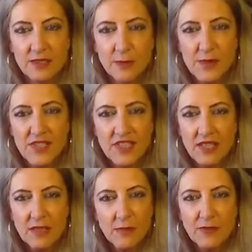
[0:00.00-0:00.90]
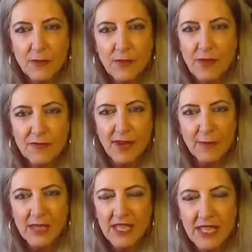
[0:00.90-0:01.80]
You're missing them from the
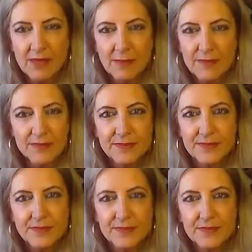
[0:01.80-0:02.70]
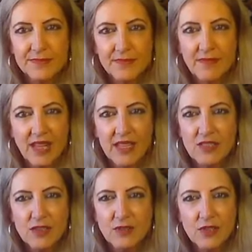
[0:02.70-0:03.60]
family,
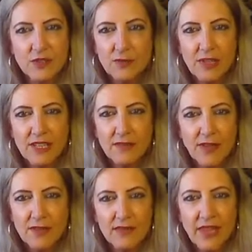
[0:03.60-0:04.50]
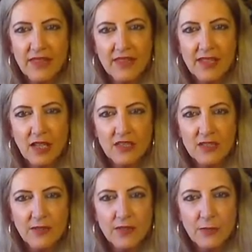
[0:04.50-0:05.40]
and you've really felt that the
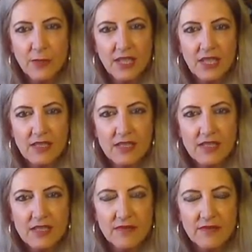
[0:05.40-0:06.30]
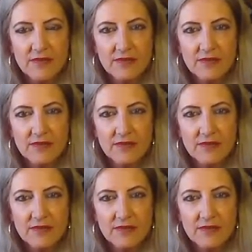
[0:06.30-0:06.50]
last few weeks.